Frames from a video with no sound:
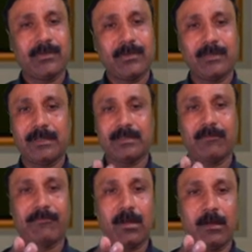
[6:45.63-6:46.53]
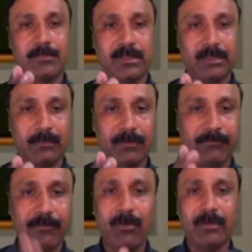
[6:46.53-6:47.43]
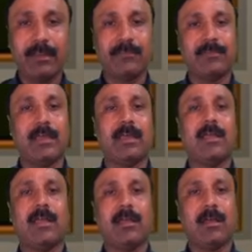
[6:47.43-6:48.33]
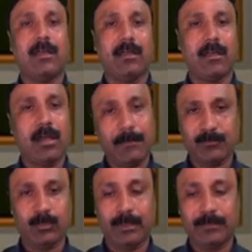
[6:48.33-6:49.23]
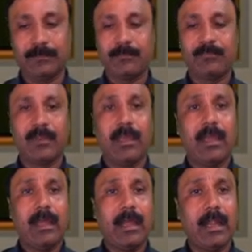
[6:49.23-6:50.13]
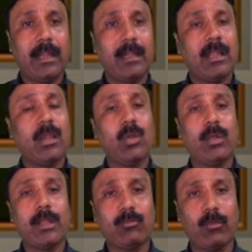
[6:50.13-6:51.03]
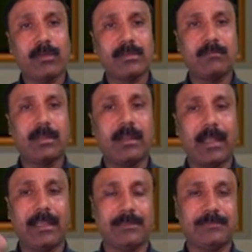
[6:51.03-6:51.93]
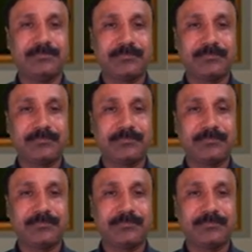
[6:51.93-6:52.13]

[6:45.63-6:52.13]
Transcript: So that's the option number 4 is the apt one. And look at question number 9.